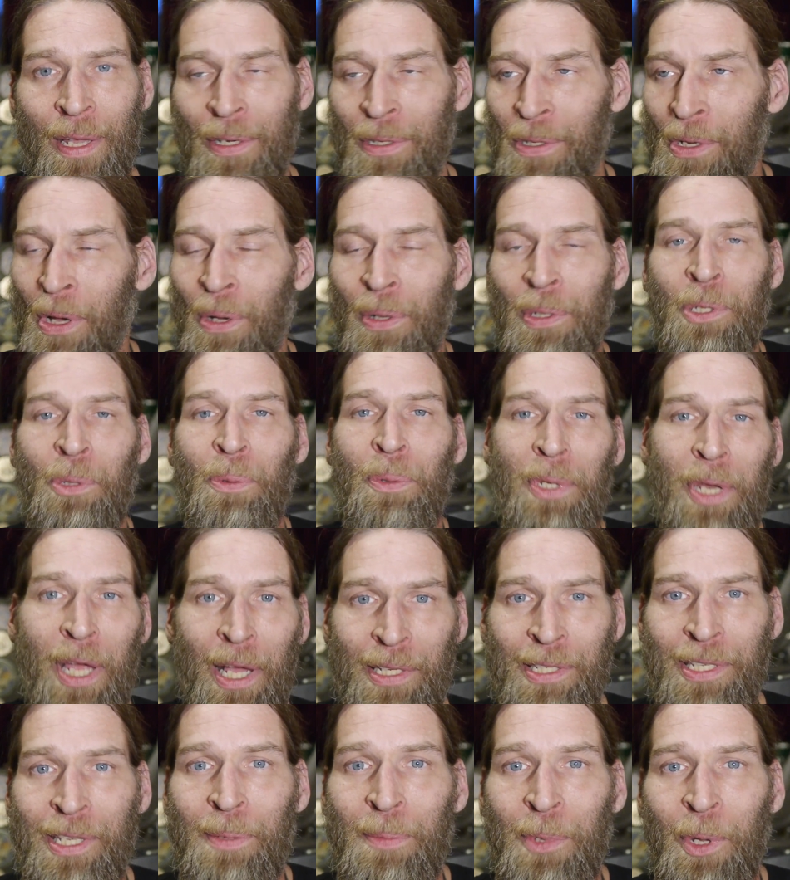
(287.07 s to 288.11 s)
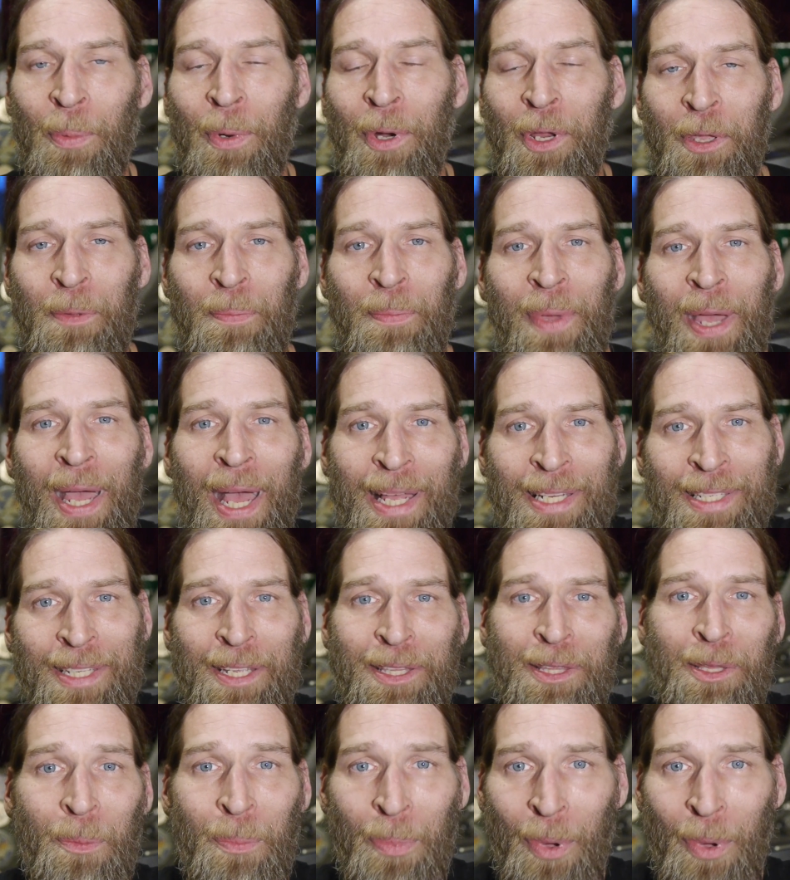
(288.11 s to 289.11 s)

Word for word: No, you will not see me wearing a mask at the